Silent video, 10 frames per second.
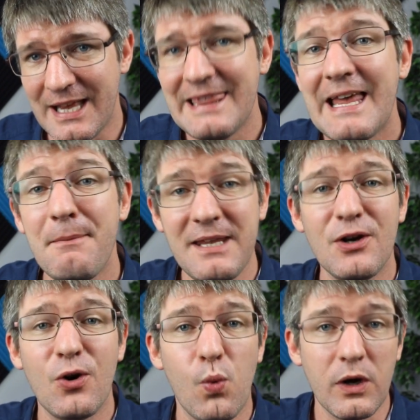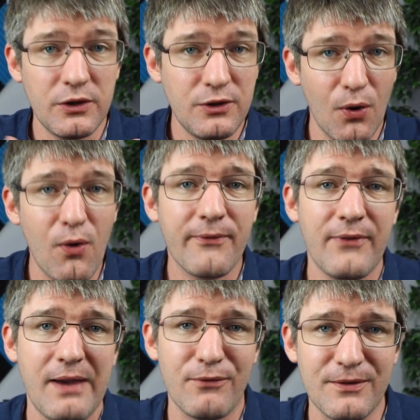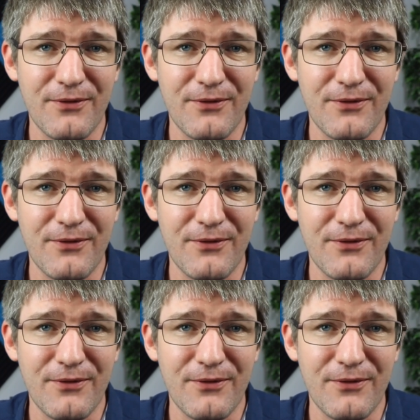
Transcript: and let me know what your favorite